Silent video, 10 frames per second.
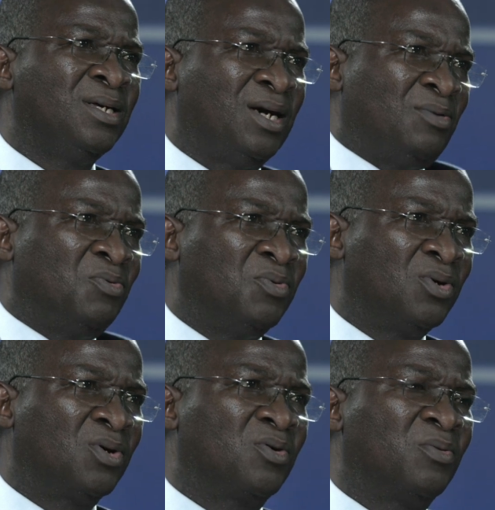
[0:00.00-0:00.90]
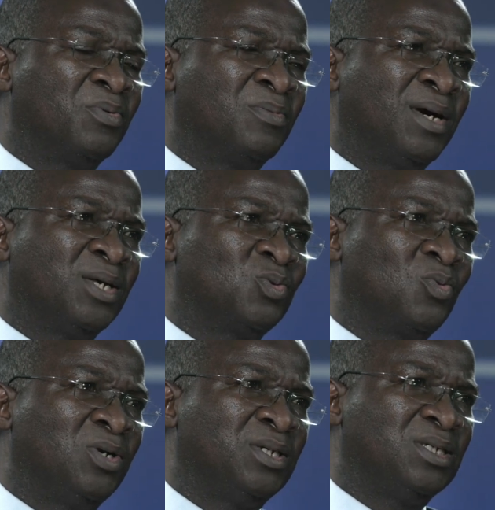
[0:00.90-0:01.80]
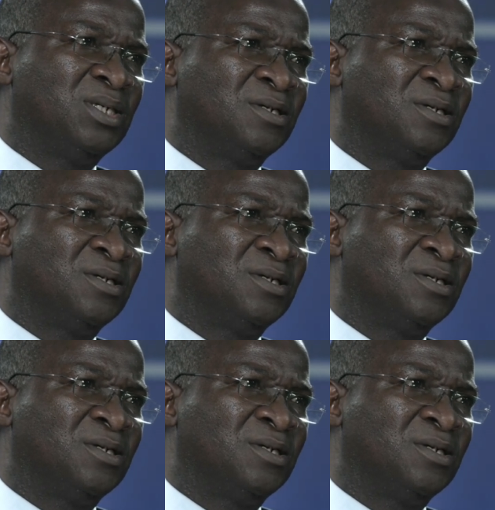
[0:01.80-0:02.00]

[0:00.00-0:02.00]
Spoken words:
and we will not compromise quality.